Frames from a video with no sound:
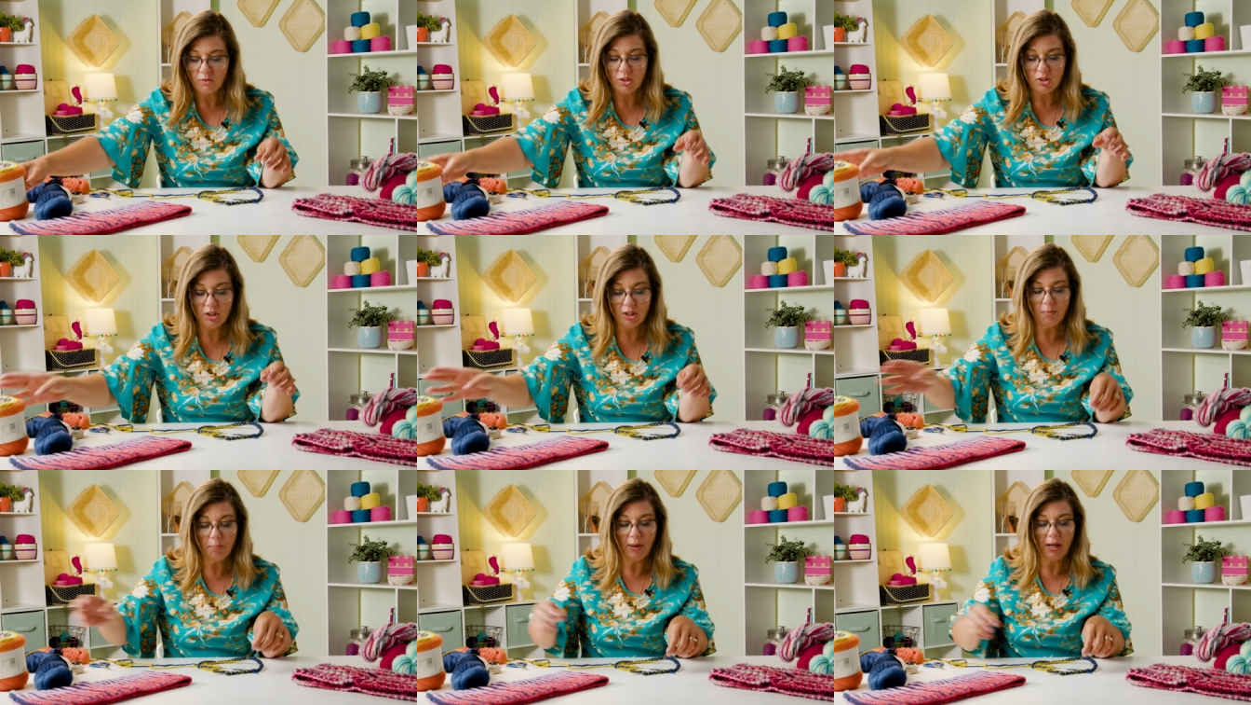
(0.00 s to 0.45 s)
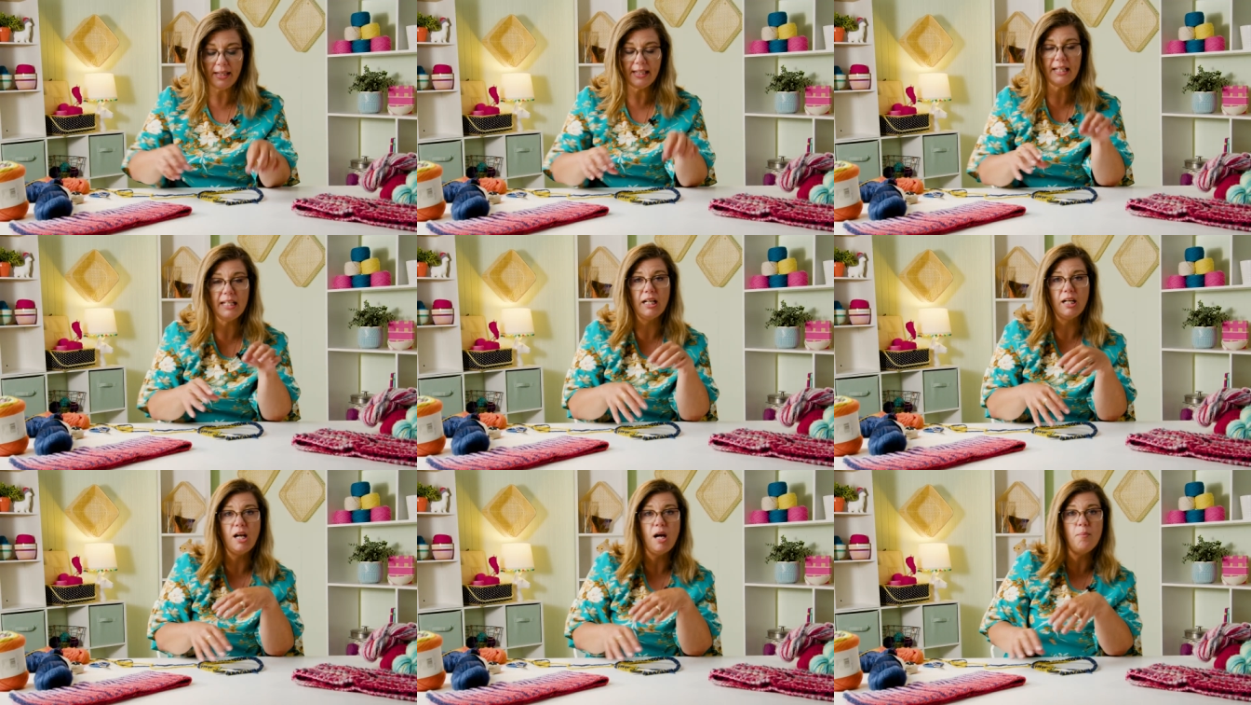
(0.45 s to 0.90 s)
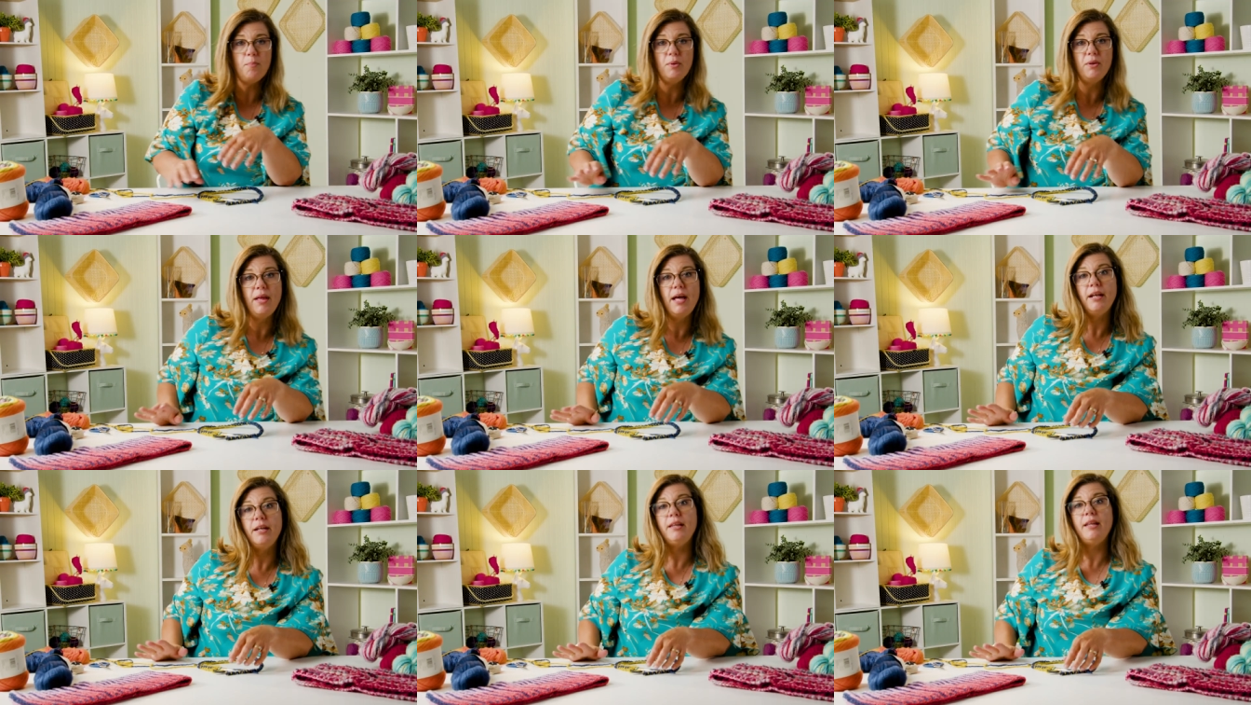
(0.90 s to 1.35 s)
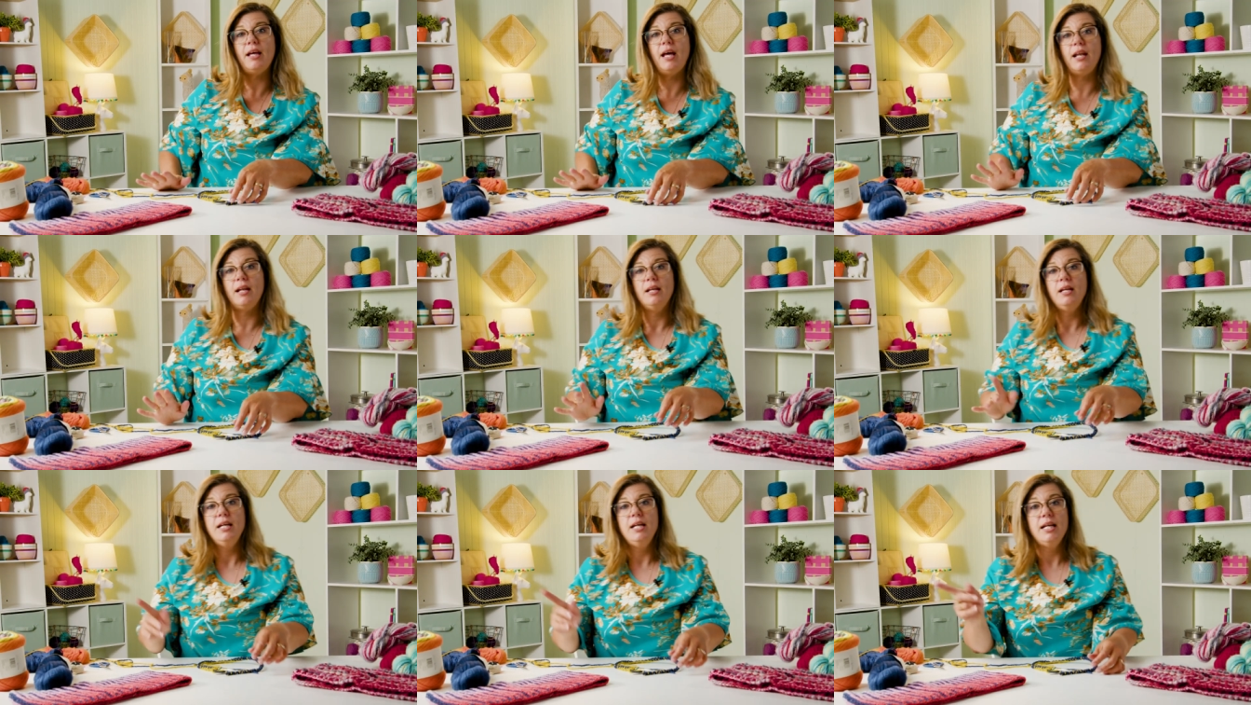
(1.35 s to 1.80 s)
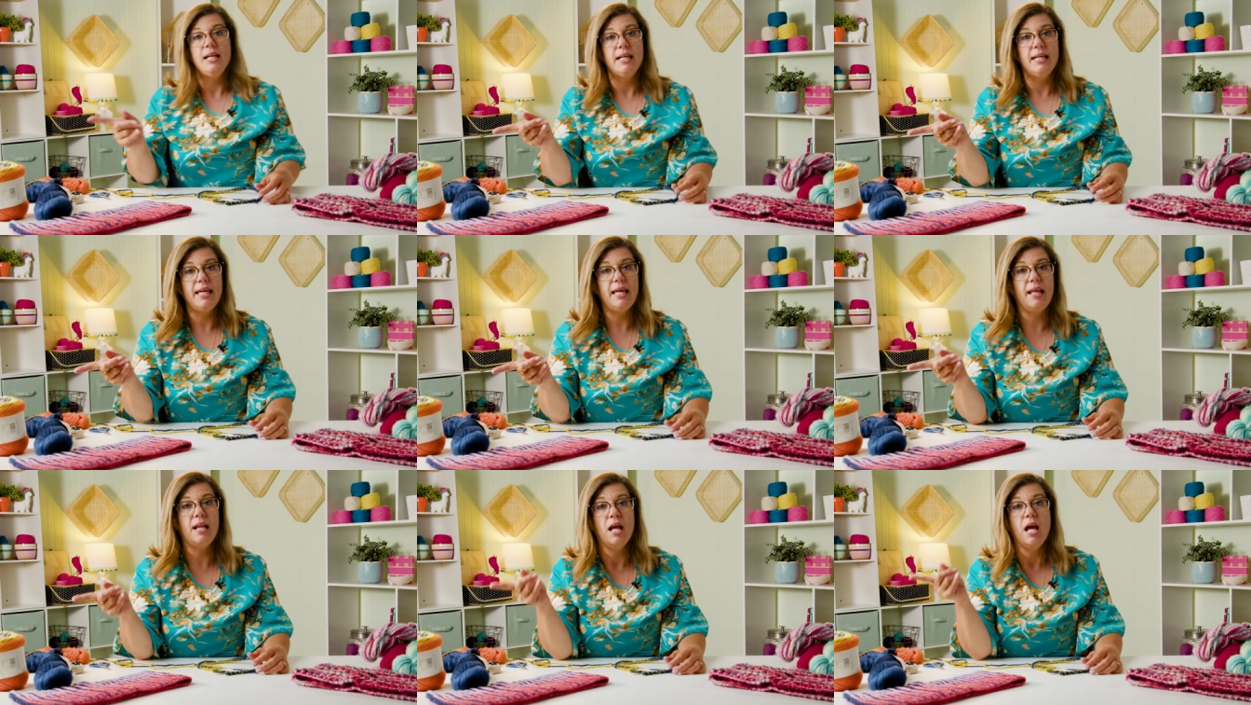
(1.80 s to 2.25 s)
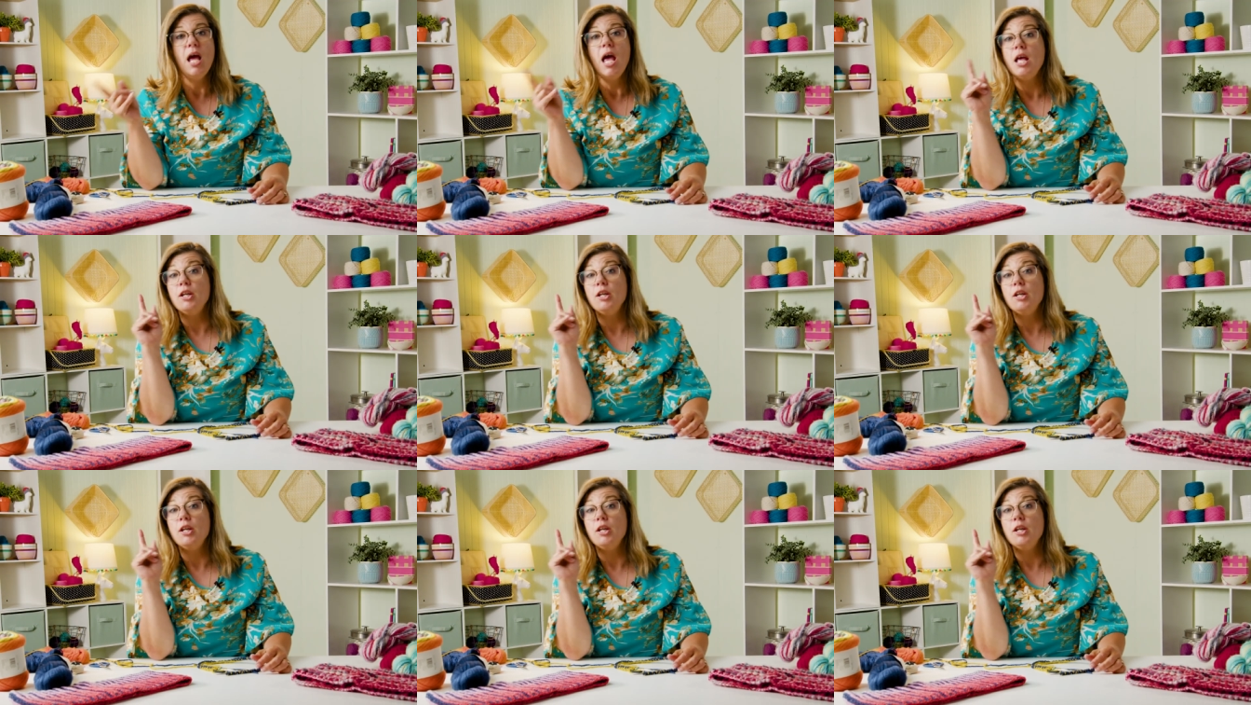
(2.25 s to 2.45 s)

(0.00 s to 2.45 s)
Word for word: So you could probably get a couple out of that kit.